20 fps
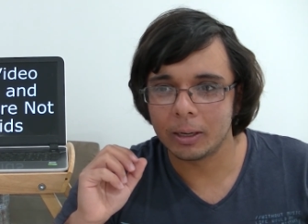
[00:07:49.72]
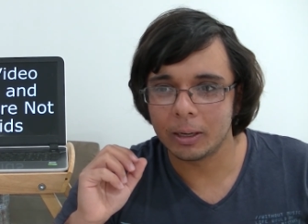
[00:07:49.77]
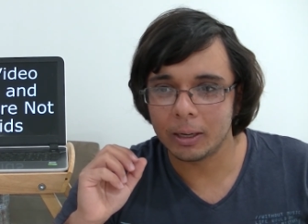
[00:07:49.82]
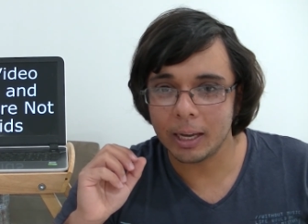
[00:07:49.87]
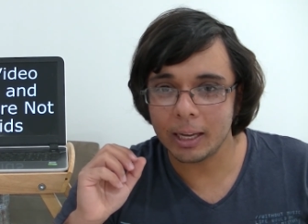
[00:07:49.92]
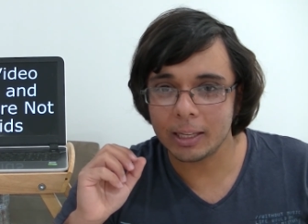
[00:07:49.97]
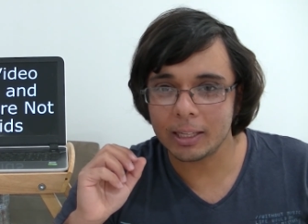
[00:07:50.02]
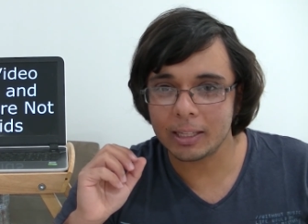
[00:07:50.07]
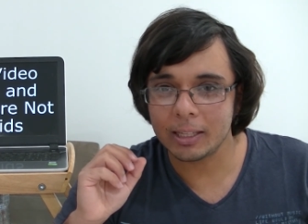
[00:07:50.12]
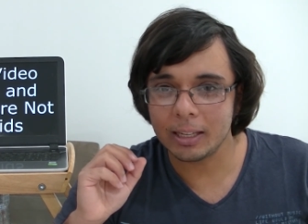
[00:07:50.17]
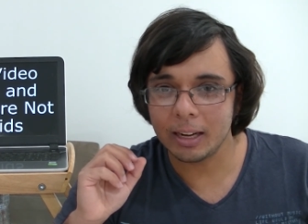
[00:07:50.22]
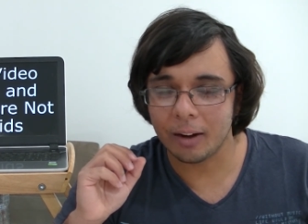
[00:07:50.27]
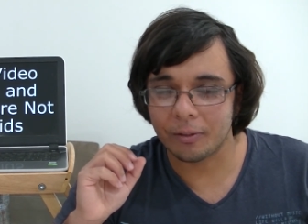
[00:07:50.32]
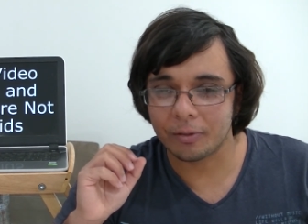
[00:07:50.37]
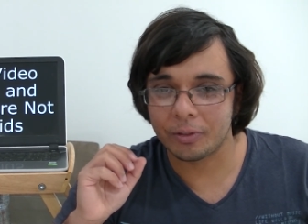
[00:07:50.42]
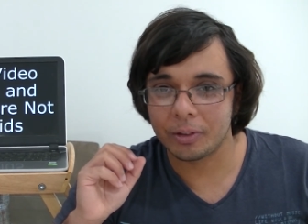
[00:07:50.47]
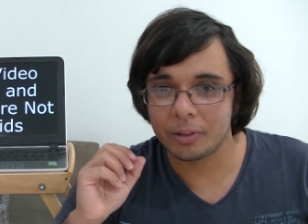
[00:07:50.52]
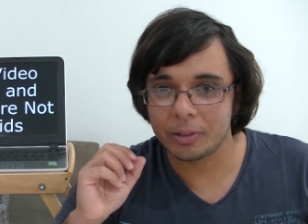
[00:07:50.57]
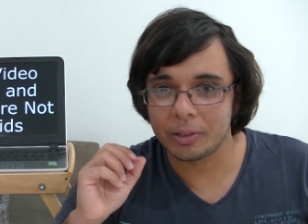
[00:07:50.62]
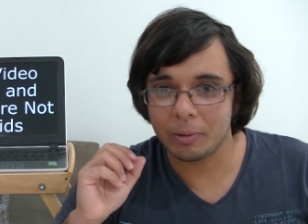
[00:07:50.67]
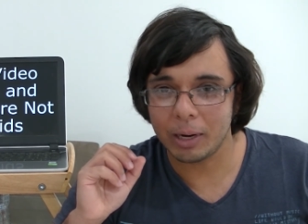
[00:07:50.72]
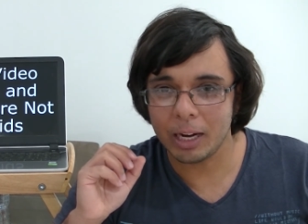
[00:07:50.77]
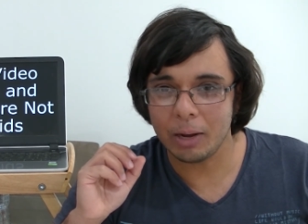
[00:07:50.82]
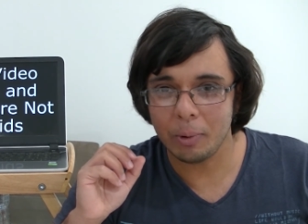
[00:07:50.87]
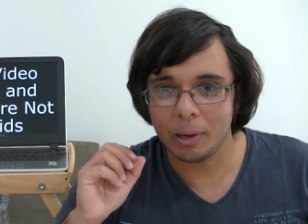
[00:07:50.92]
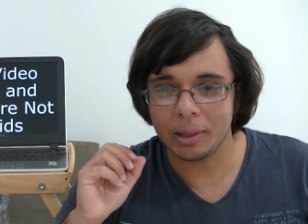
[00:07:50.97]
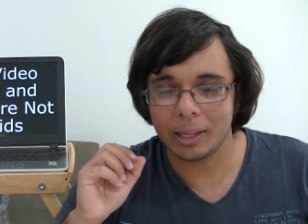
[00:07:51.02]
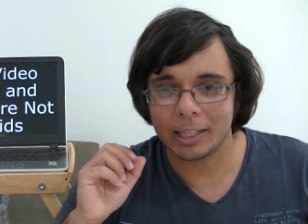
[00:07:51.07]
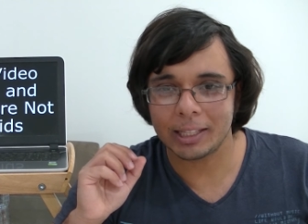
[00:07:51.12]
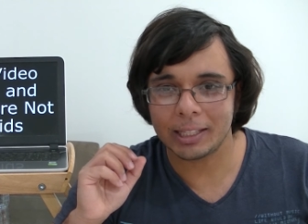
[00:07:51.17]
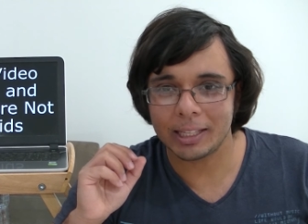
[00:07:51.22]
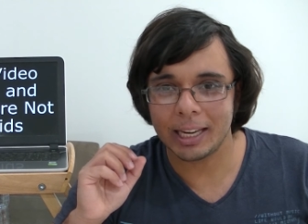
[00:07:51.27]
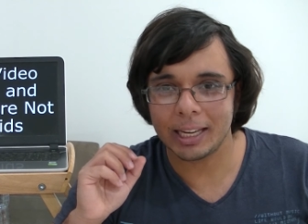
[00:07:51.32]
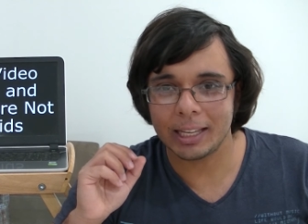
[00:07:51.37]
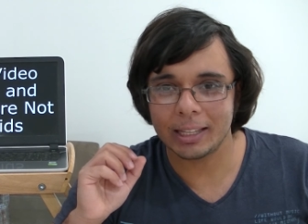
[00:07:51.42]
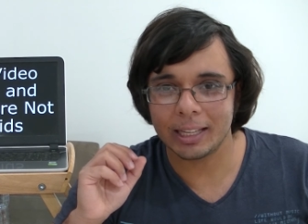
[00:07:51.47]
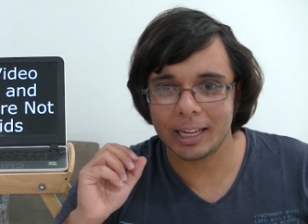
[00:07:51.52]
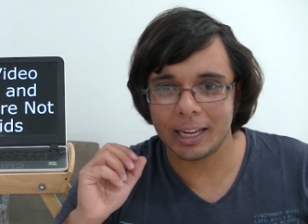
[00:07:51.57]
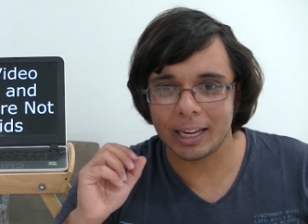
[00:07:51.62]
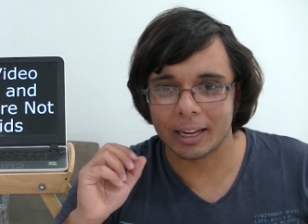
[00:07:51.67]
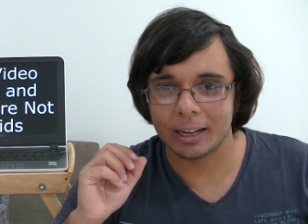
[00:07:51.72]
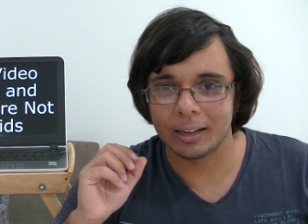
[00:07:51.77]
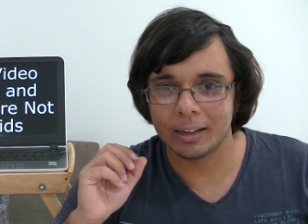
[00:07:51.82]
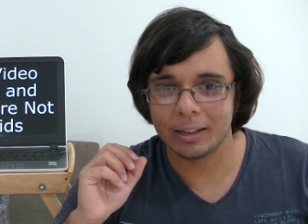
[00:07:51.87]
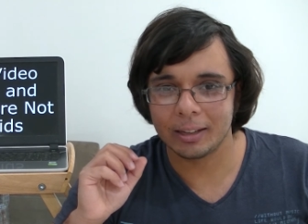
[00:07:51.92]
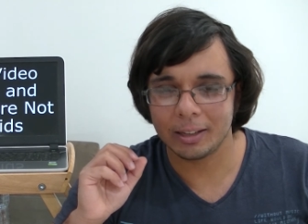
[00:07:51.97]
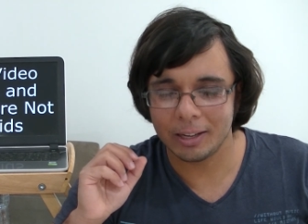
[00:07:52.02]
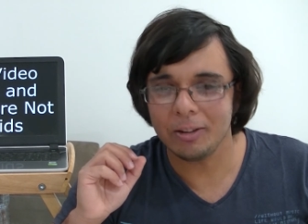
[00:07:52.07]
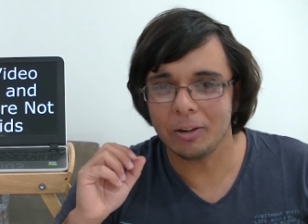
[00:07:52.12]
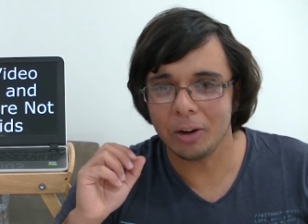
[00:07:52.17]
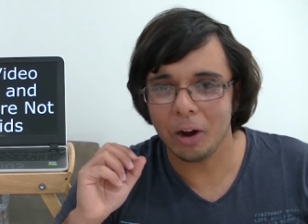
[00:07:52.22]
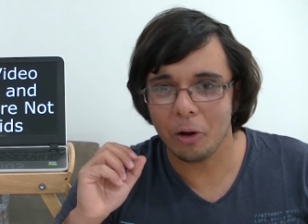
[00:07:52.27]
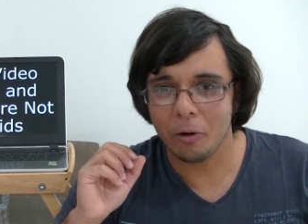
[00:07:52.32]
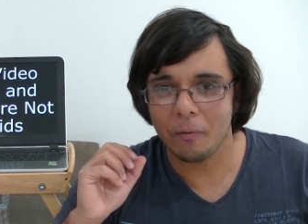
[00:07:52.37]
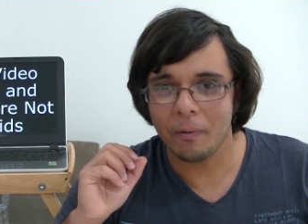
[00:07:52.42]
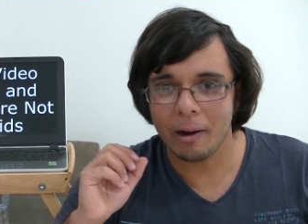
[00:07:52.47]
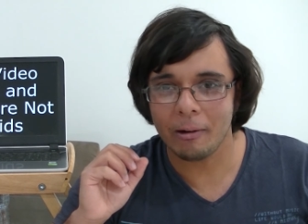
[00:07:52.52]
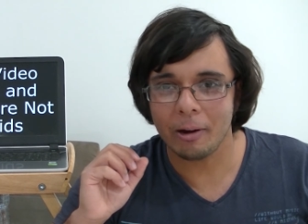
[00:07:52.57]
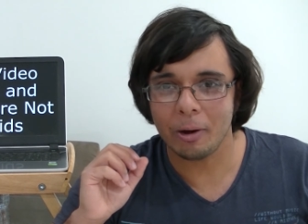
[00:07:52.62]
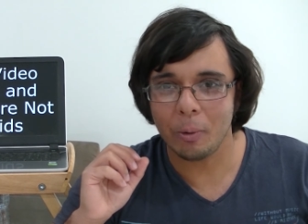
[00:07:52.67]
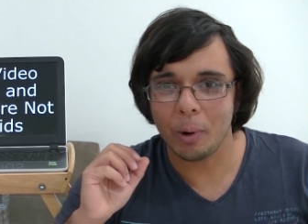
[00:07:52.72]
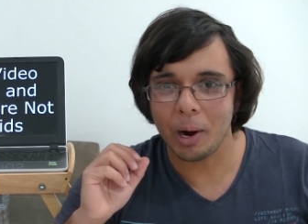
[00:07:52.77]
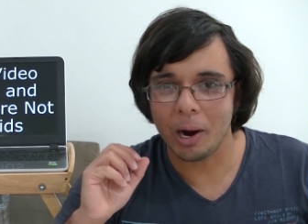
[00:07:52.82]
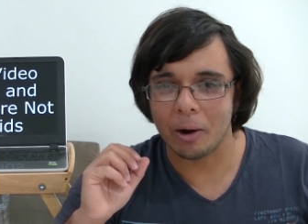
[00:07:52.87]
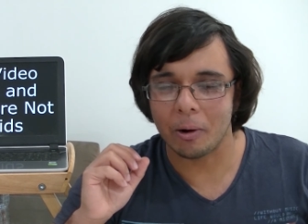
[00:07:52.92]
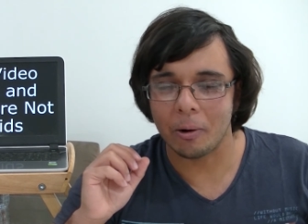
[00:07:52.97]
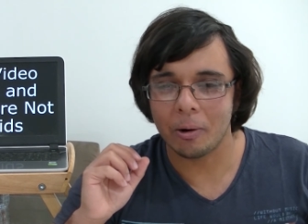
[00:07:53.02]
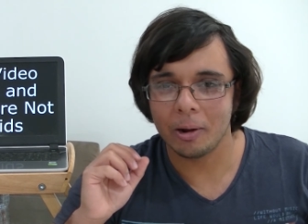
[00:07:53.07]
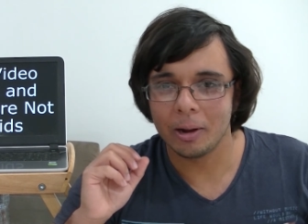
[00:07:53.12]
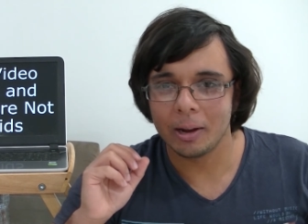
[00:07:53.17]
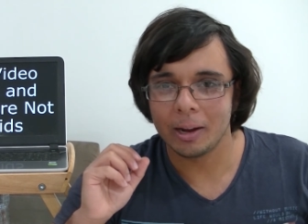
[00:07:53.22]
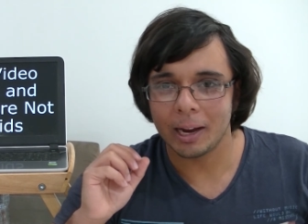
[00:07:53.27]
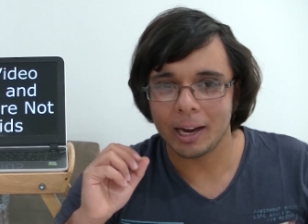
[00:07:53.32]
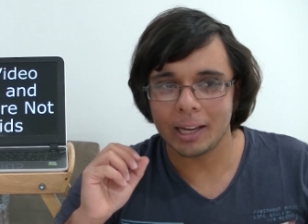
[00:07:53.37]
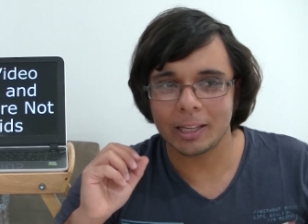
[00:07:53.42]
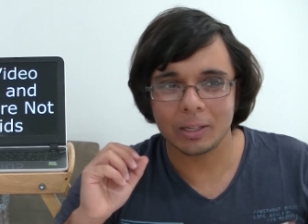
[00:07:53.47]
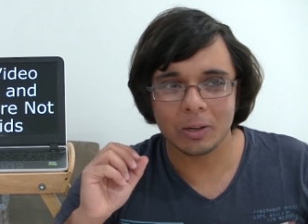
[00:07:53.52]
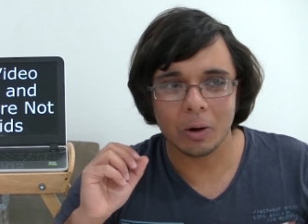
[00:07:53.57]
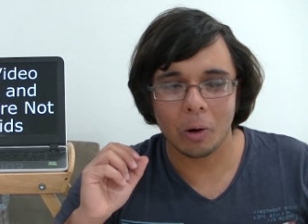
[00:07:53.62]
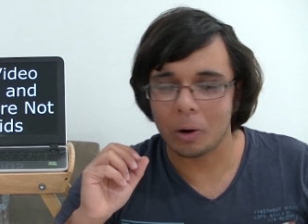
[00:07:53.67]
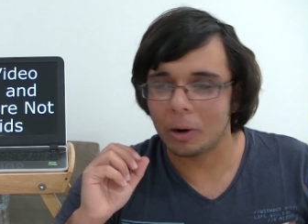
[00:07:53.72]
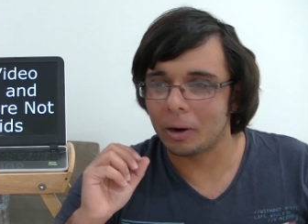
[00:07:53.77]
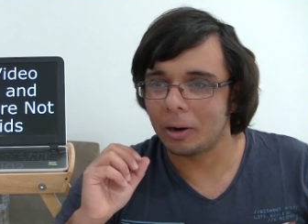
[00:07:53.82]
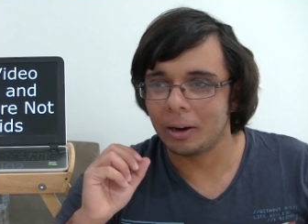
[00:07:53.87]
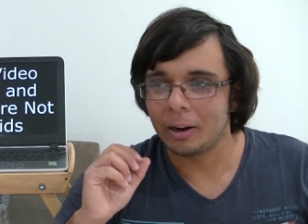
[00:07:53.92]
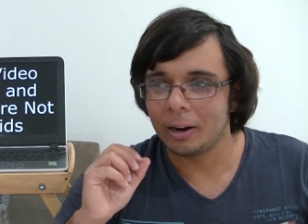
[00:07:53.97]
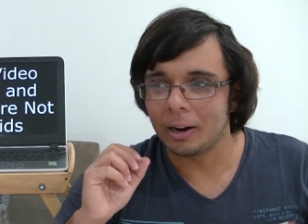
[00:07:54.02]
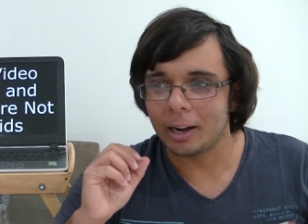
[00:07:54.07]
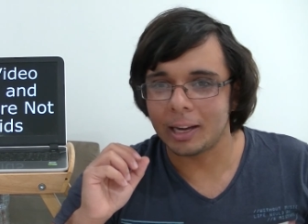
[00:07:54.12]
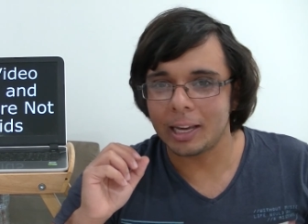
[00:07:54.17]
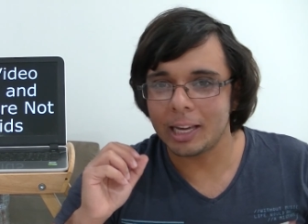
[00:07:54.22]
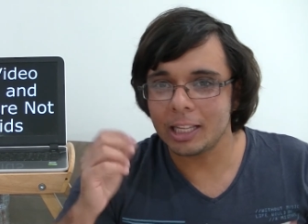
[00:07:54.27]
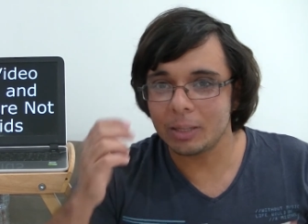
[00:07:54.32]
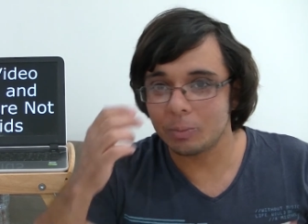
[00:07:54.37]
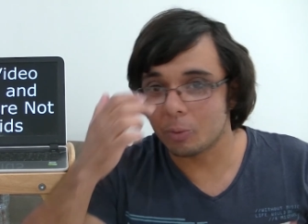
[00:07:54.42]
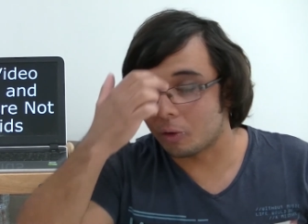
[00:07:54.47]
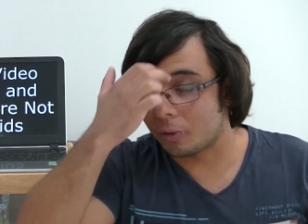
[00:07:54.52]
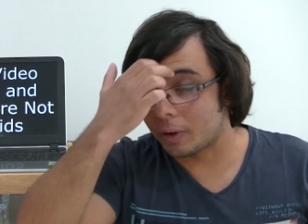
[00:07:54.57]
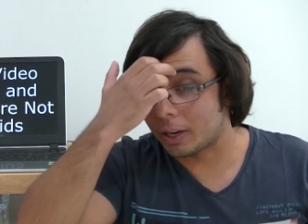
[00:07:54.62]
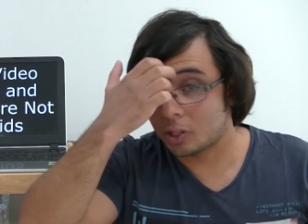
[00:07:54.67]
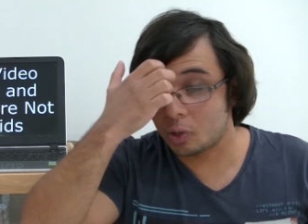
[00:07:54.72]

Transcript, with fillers: Good stuff. To anyone that's seen Ted, you know very well it's not a kids movie.